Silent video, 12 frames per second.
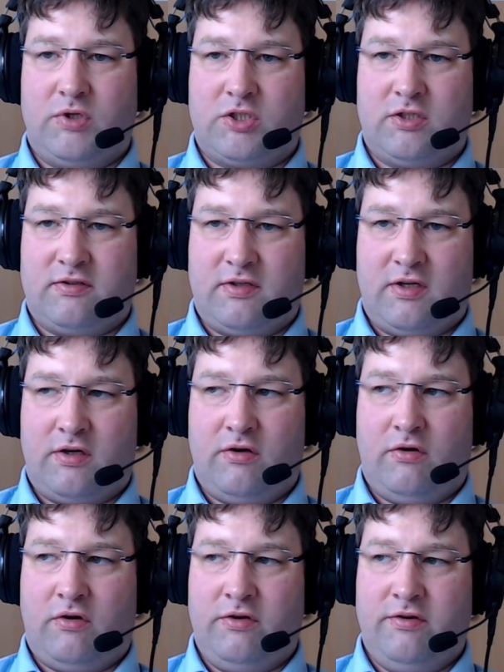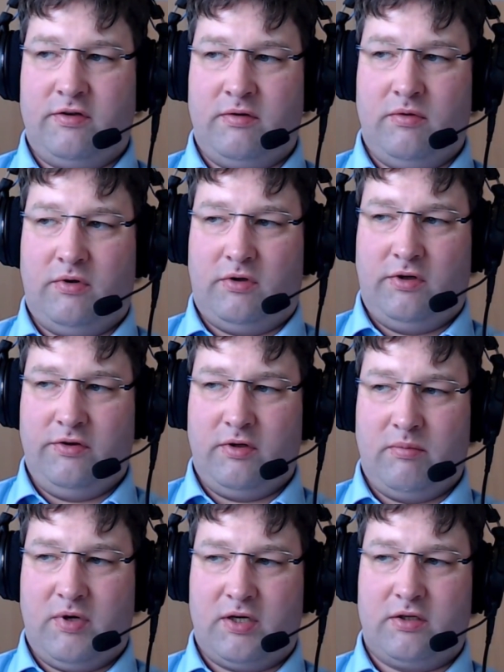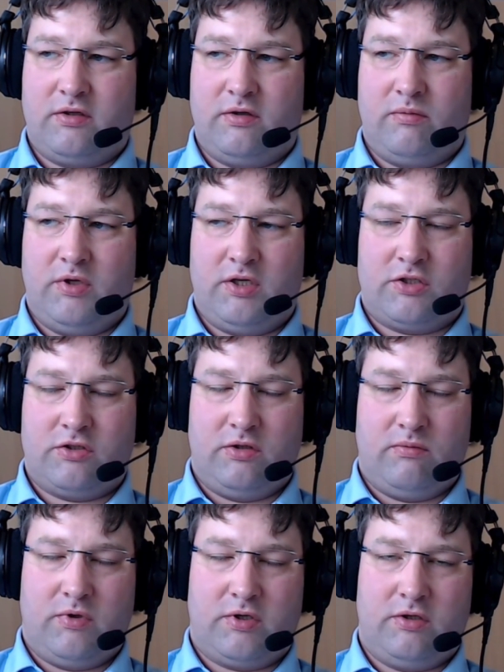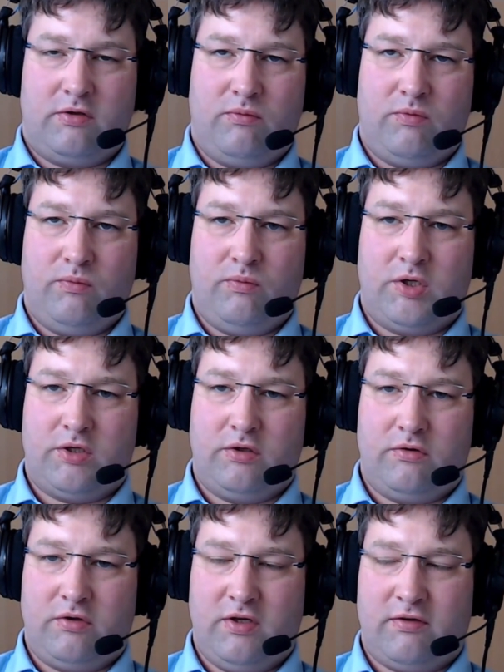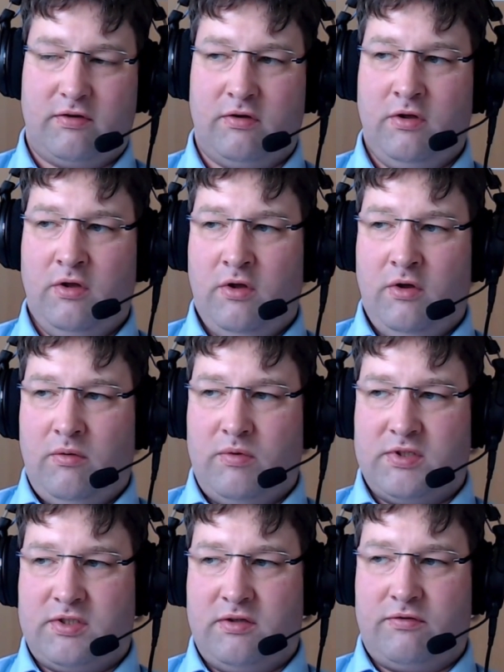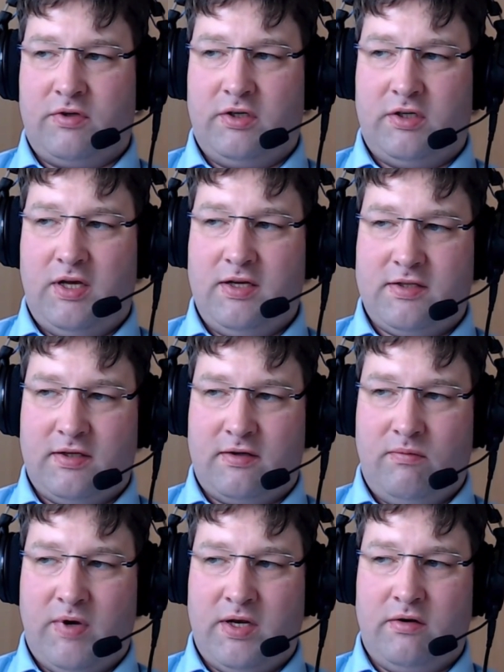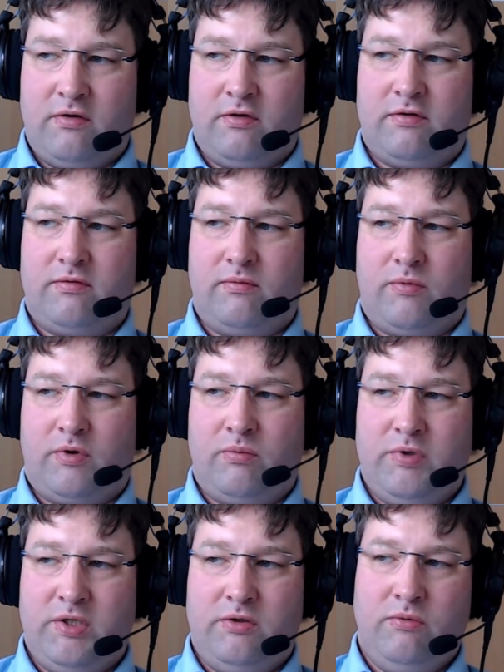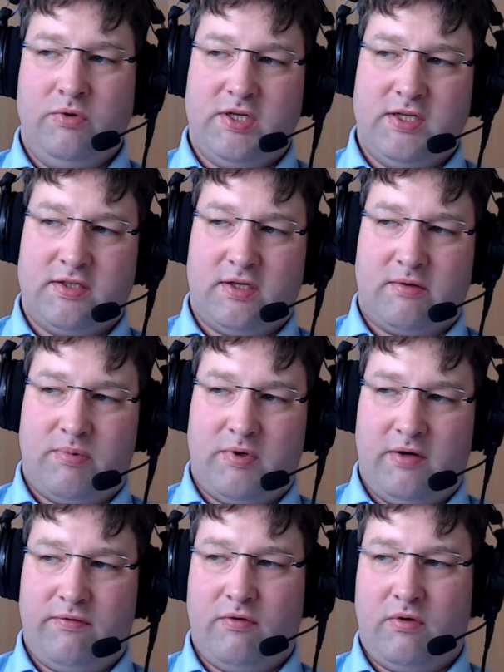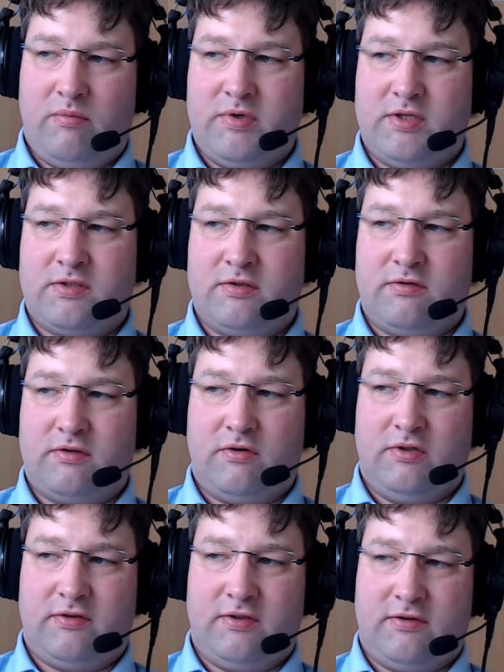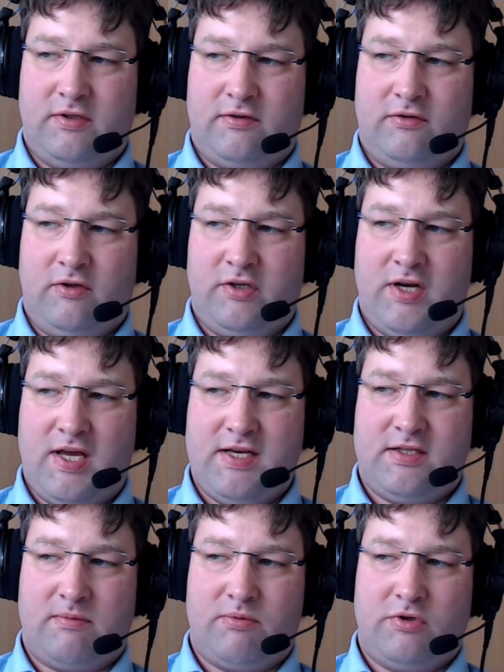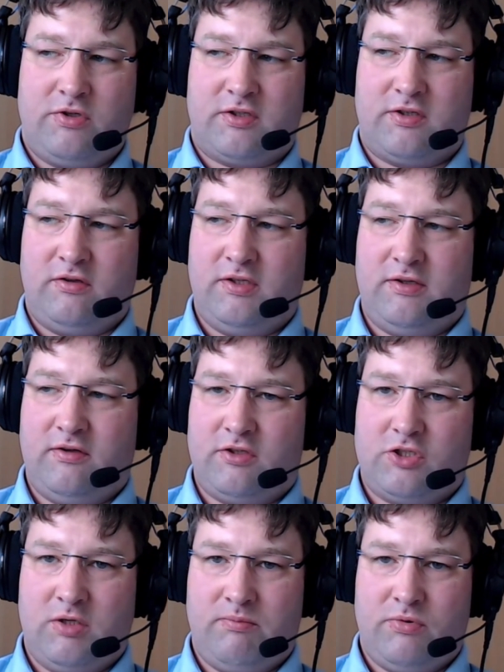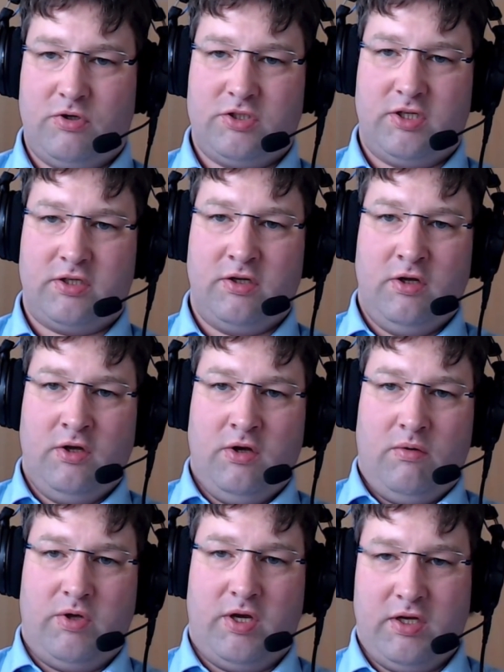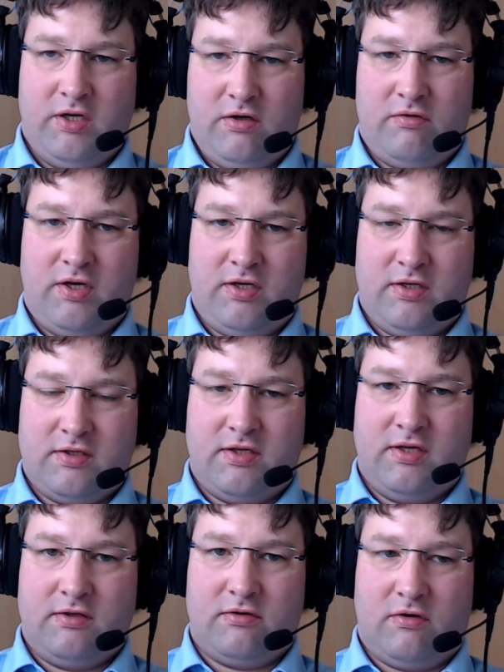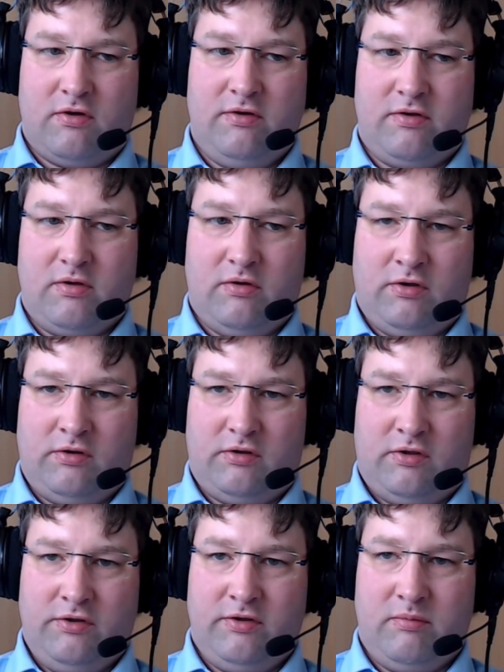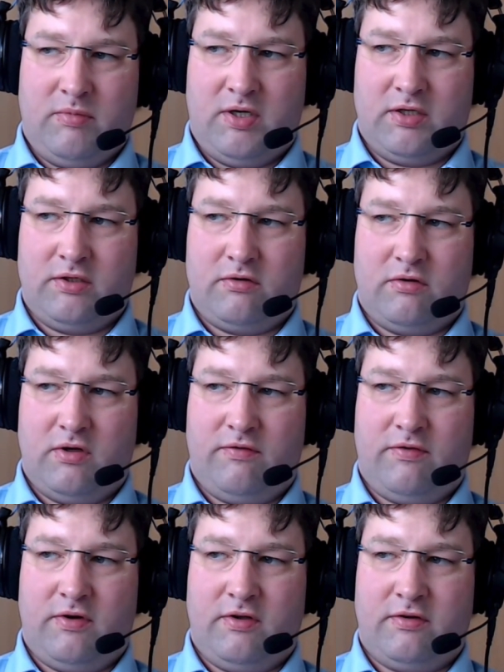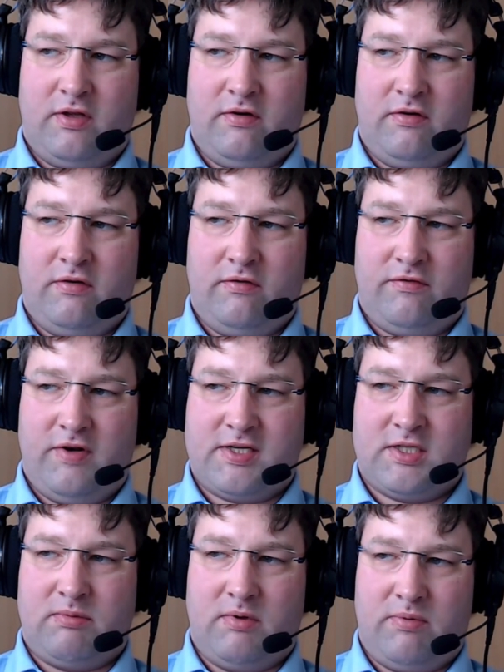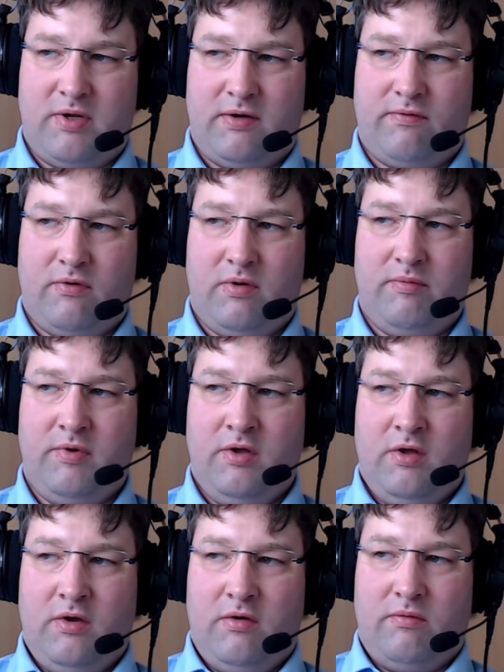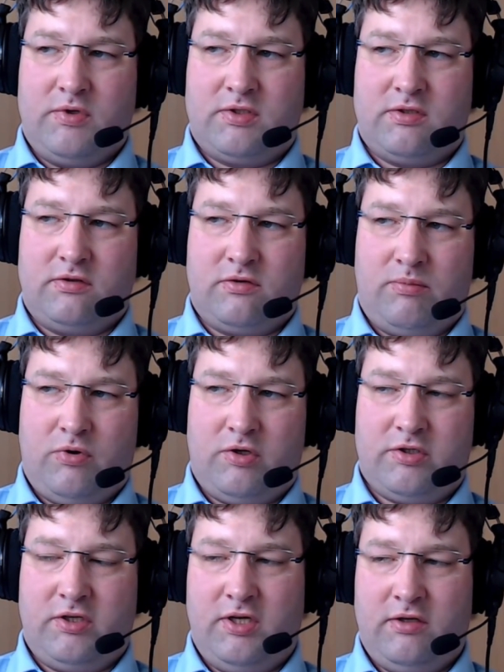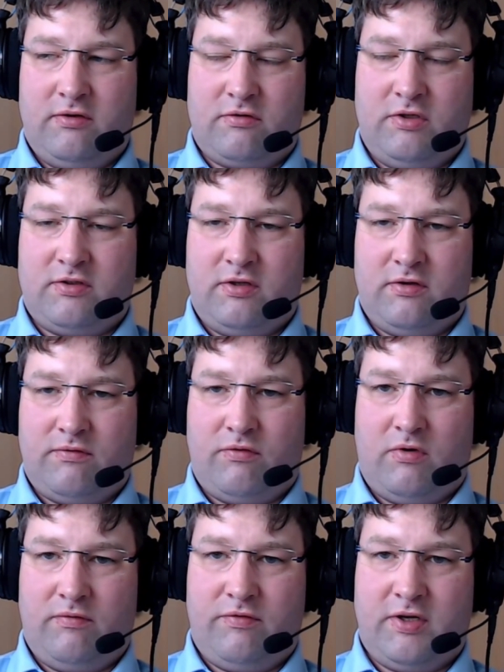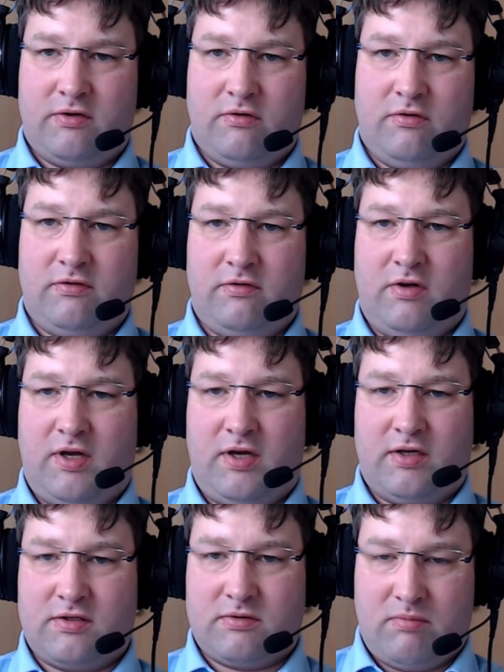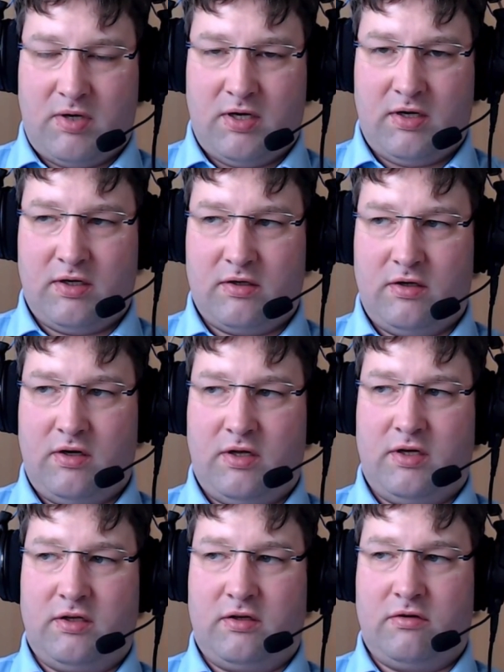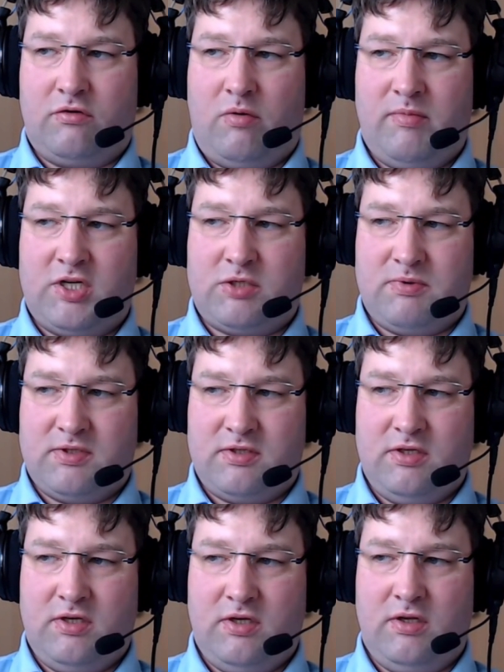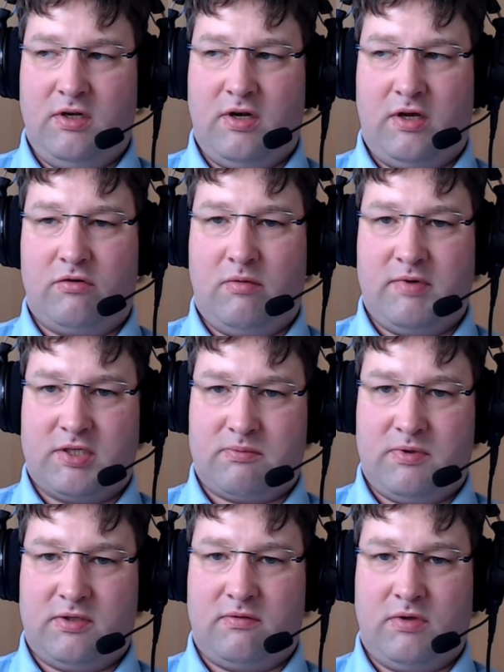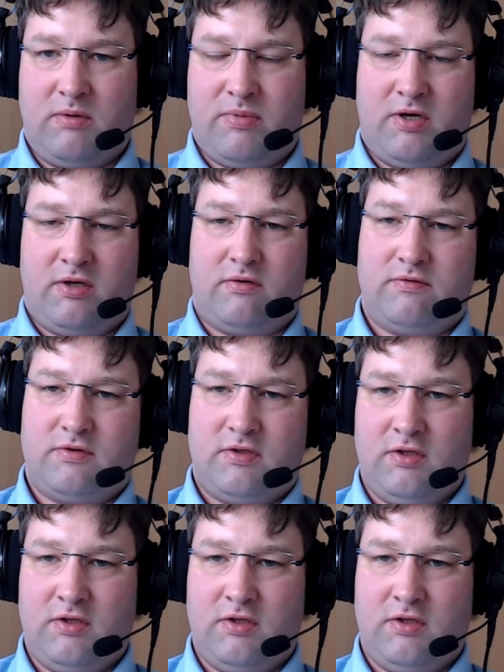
which are there on the market, and we are actually working together with different ASIC vendors. What we do in that platform is, so it's not an ASIC project, it's not a chip project. We are integrating things on the market to have a then flexible platform with supporting industry standard form factors like SMARC, like COM-HPC, like COM-Express. We are part of